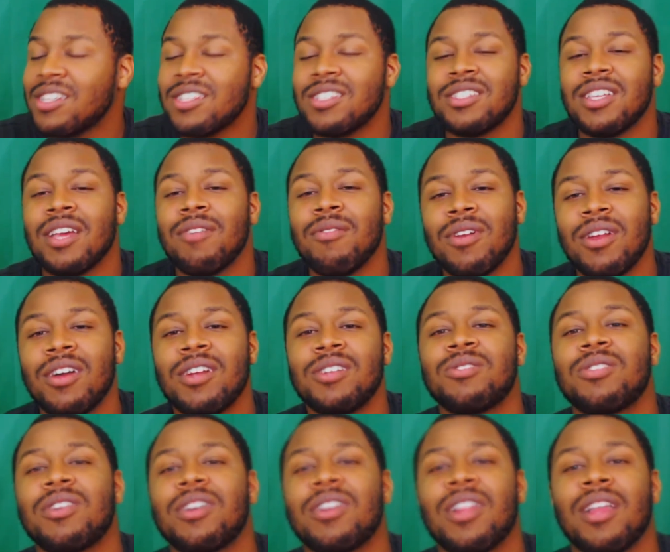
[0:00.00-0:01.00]

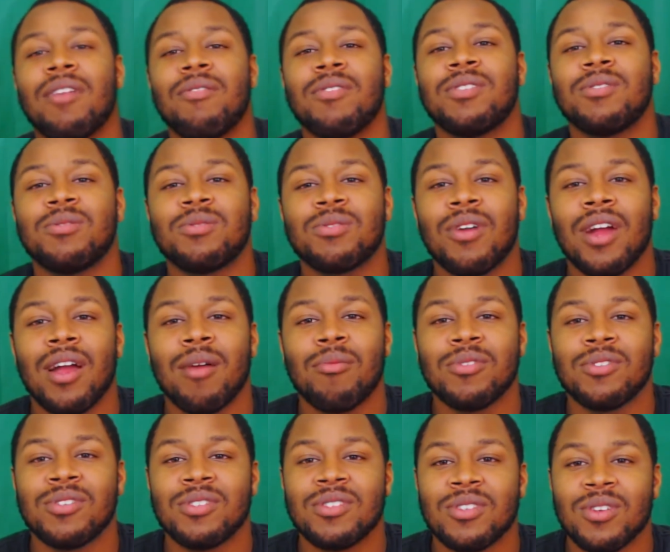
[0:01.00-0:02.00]
711
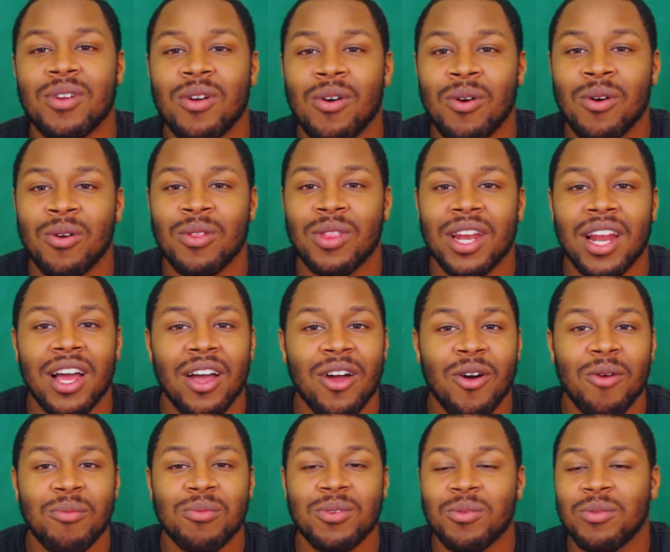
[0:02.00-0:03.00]
subscribers is a goal that I
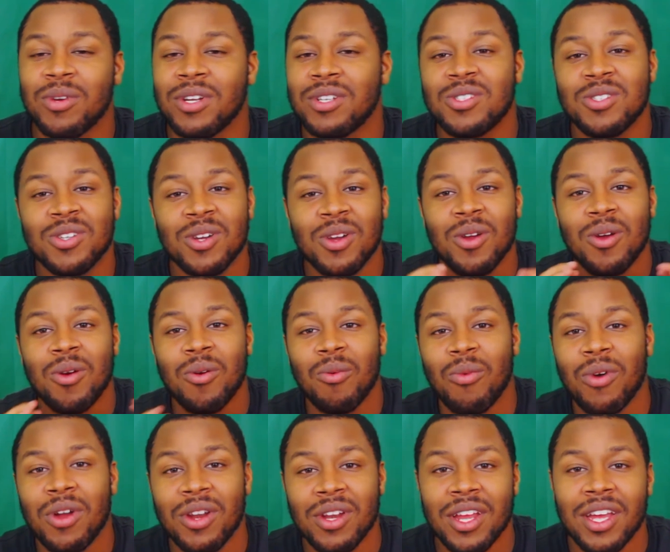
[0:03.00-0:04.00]
hope to reach
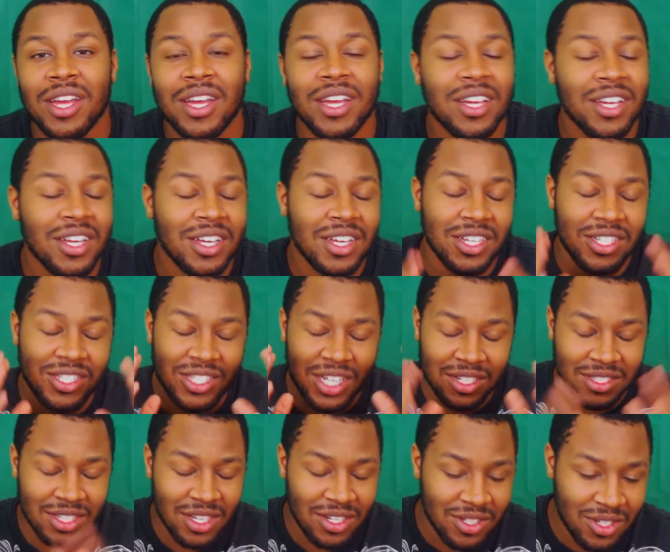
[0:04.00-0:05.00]
one day.
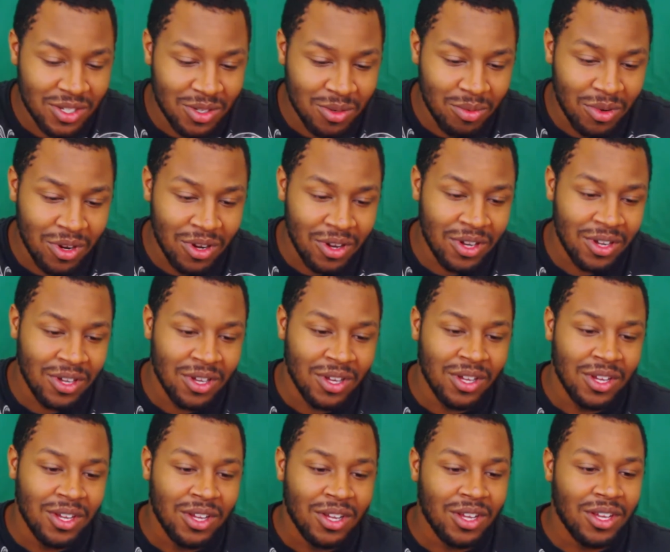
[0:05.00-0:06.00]
Shouts out to you, bro.
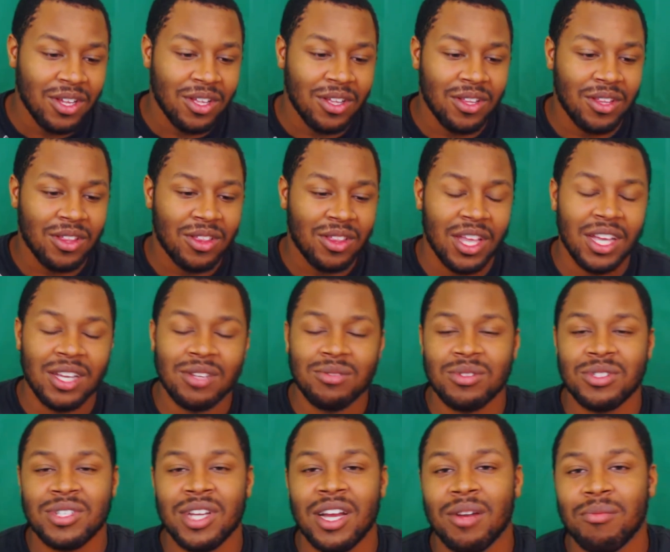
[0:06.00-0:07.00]
Thanks
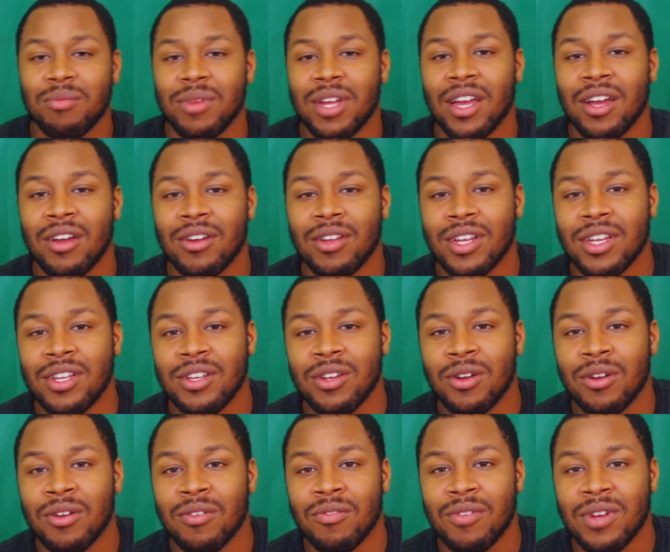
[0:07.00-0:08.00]
for shouting me out in
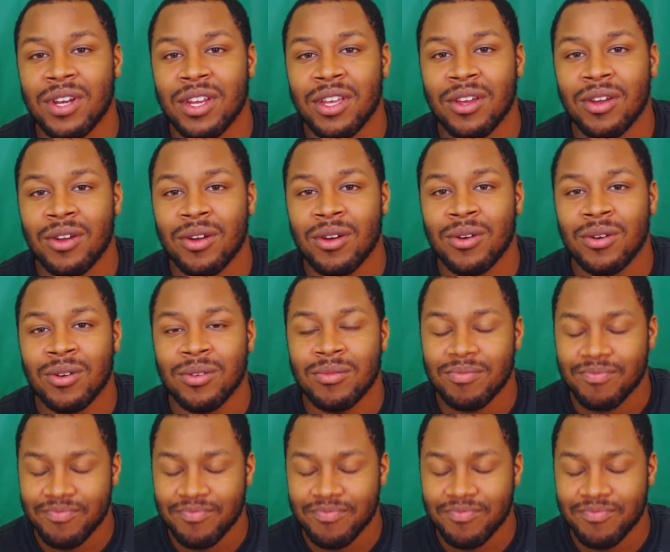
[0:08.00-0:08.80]
your video.